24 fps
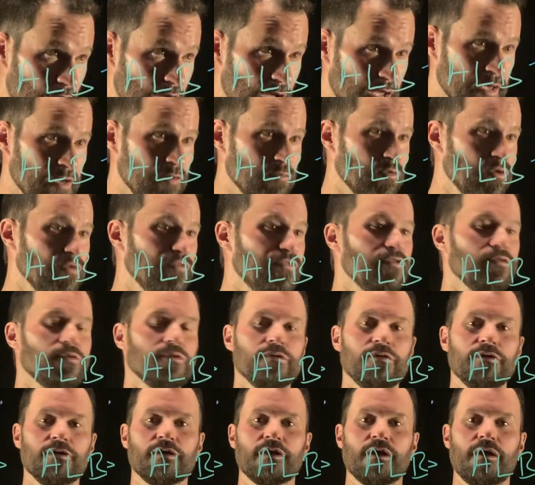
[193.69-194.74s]
It will do a
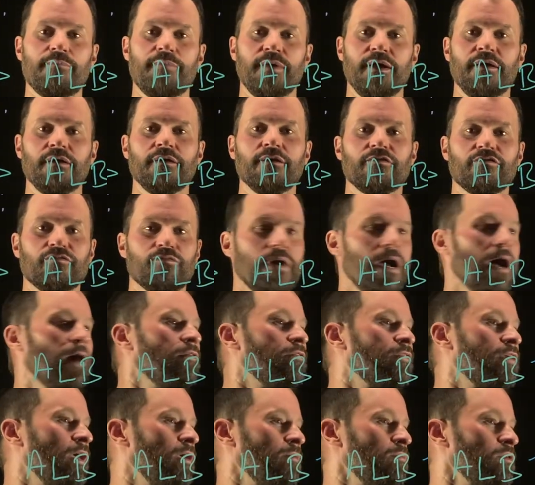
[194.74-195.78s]
lookup in its route
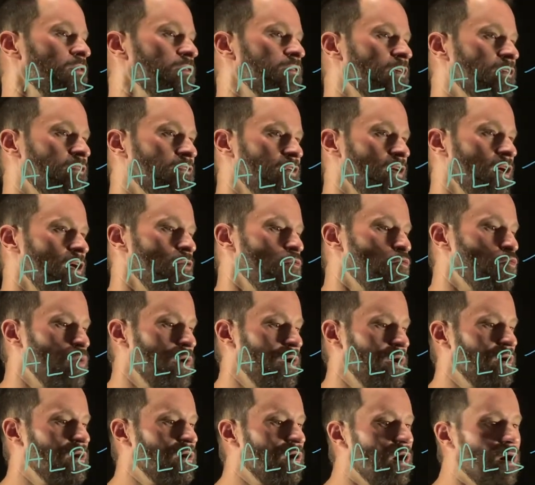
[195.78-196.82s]
table to say
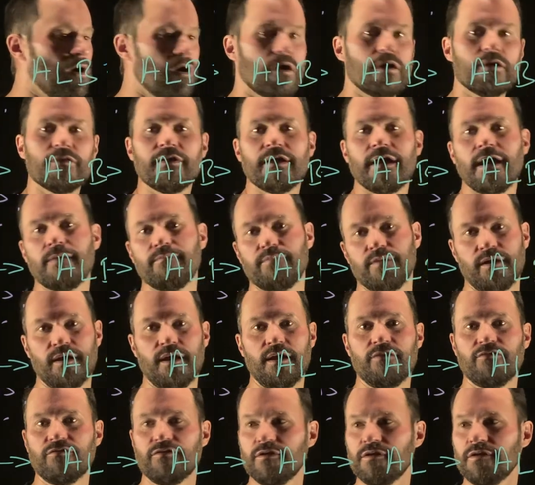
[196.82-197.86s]
where are the
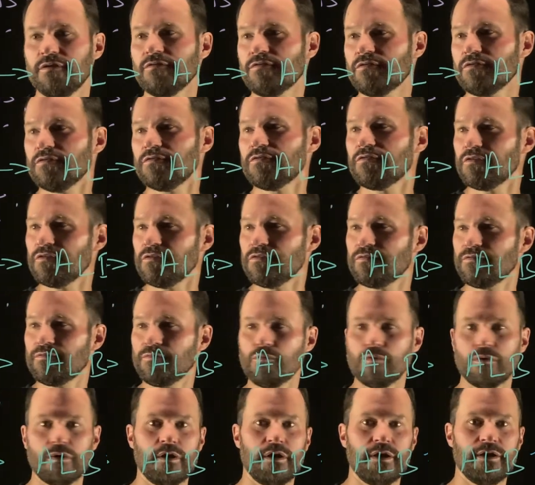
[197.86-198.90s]
application instances
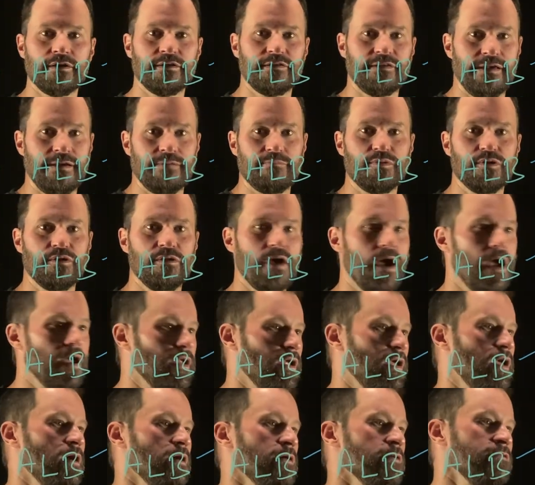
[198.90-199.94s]
for
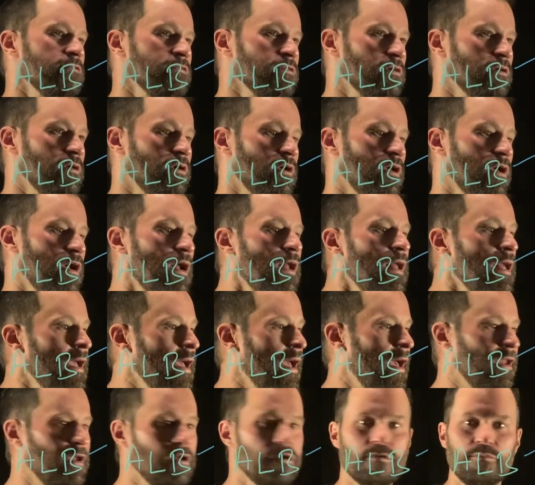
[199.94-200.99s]
example.gov,
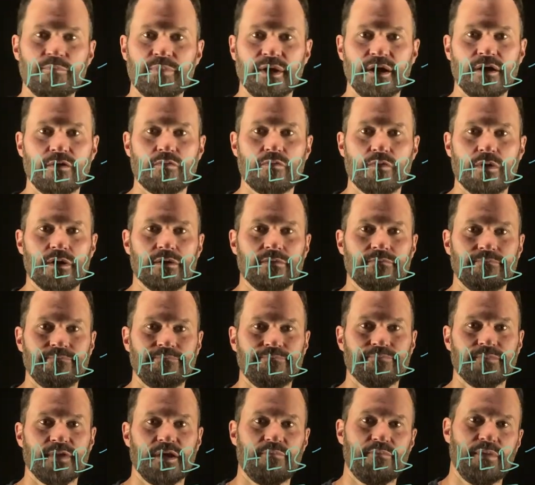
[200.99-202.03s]
and it'll pick one.
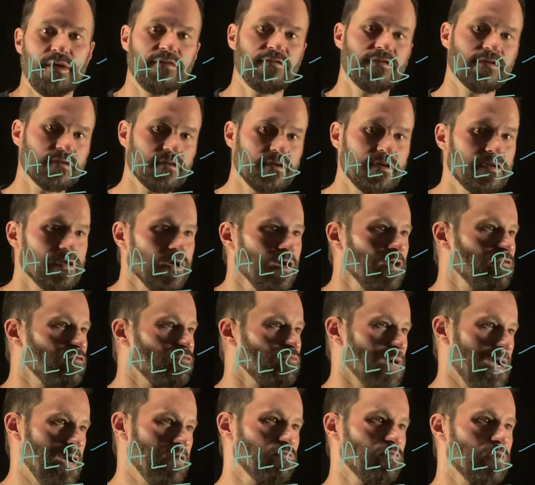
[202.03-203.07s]
It basically does
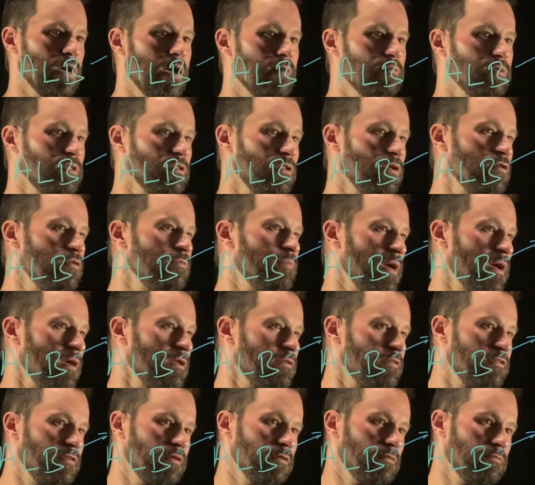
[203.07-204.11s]
round-robin load
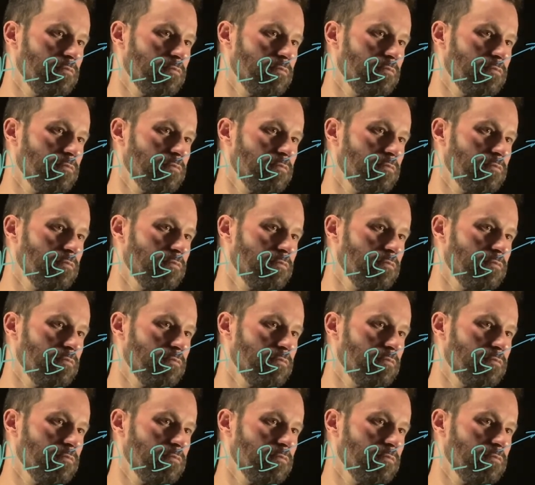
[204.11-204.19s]
balancing.